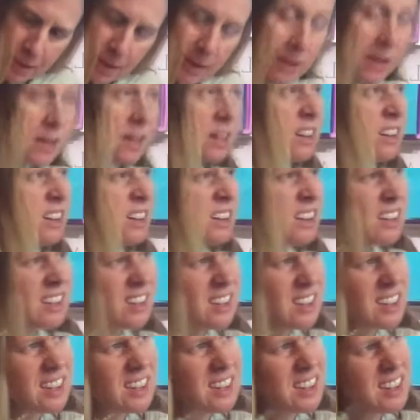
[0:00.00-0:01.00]
Here.
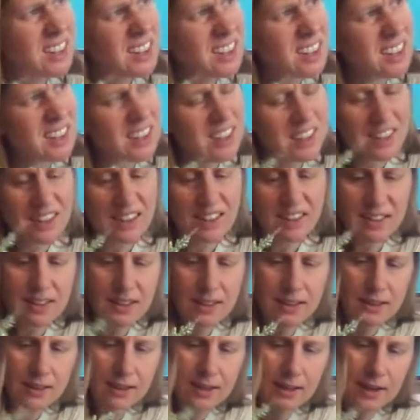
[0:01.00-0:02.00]

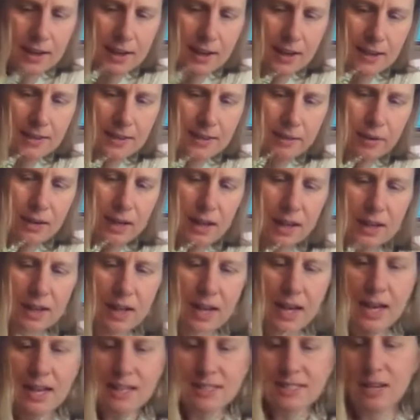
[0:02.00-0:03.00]
Yeah, that way kind
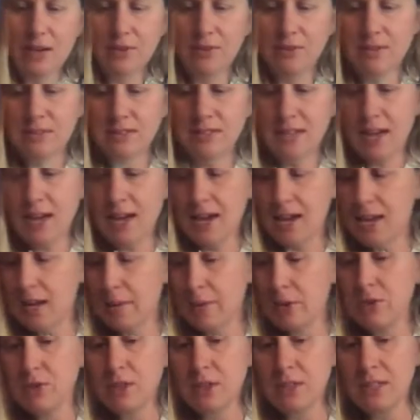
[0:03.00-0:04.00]
of hangs out the side. I'm
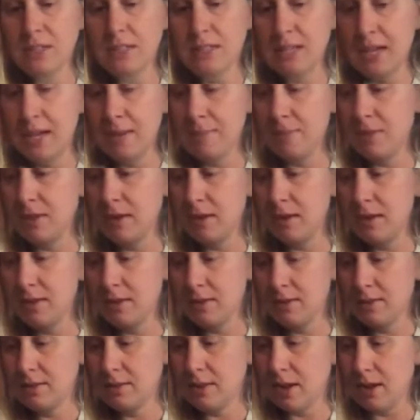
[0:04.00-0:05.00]
going to do the same thing on
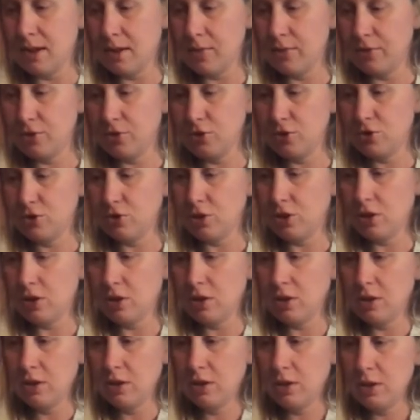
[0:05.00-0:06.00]
this side for sure,
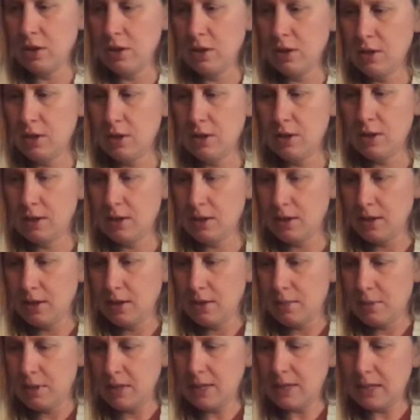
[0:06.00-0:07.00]

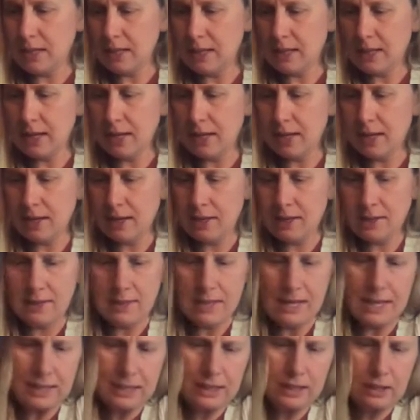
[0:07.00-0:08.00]
because I like
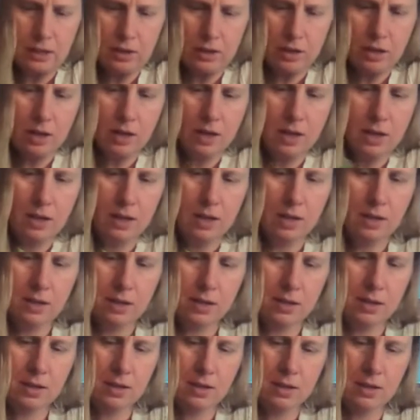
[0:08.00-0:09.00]
that look
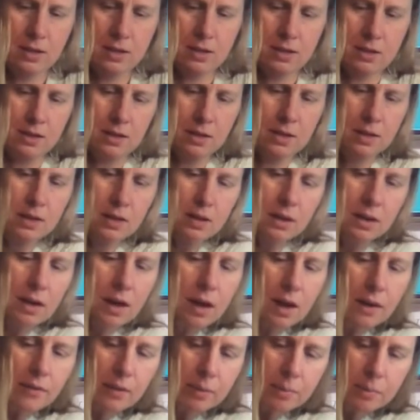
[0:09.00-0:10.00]

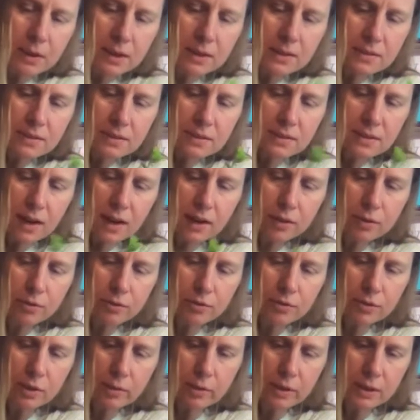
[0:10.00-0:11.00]
of the pieces kind of
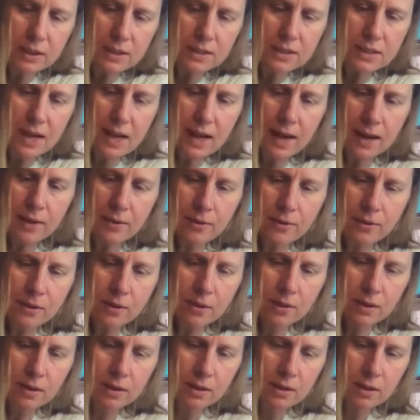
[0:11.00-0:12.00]
flowing down
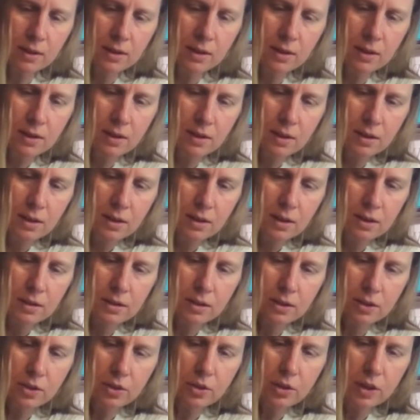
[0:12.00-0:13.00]
a
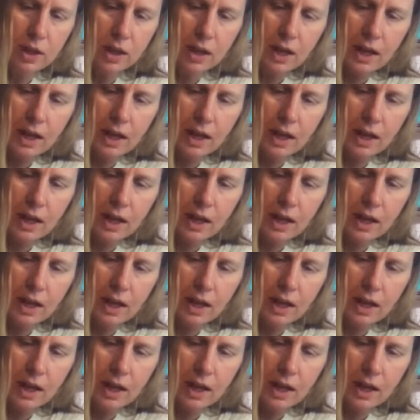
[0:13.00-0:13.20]
little.